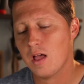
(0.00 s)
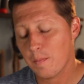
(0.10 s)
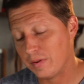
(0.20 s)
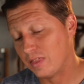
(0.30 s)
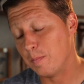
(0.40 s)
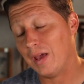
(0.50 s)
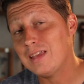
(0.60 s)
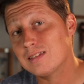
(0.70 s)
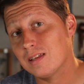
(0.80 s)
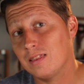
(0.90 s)
But the
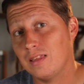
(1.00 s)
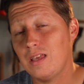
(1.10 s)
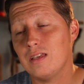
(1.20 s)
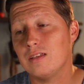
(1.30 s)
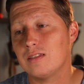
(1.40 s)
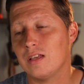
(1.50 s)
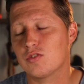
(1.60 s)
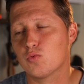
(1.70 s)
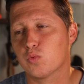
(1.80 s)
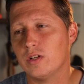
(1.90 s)
bass in these,
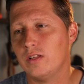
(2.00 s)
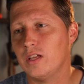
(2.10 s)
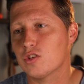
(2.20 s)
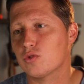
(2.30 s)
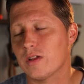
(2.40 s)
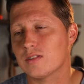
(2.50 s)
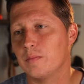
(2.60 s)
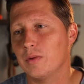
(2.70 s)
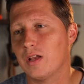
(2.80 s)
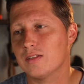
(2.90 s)
it's really interesting
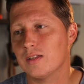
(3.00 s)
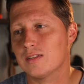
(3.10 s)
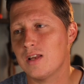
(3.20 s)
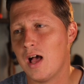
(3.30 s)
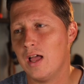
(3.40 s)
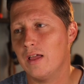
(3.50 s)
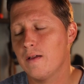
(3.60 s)
because it's not